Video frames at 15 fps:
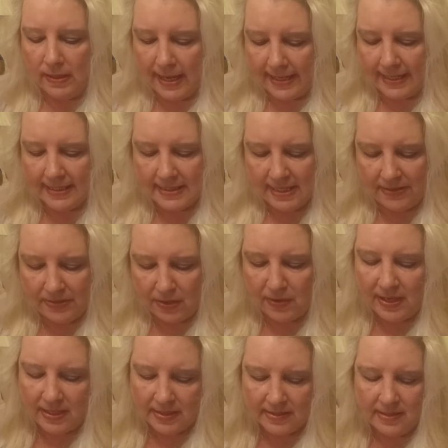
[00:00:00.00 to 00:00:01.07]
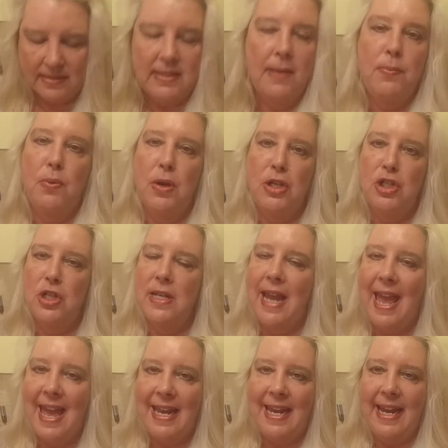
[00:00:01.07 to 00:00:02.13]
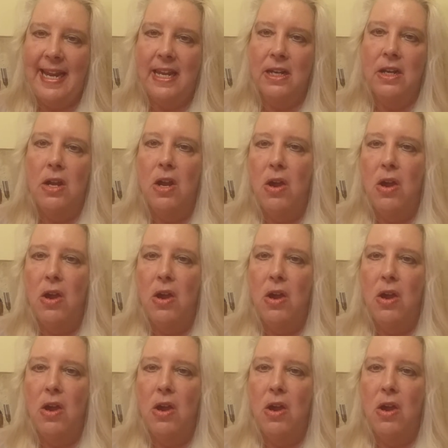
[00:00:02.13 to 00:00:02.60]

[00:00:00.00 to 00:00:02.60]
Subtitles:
Like I said, there is a separation at hand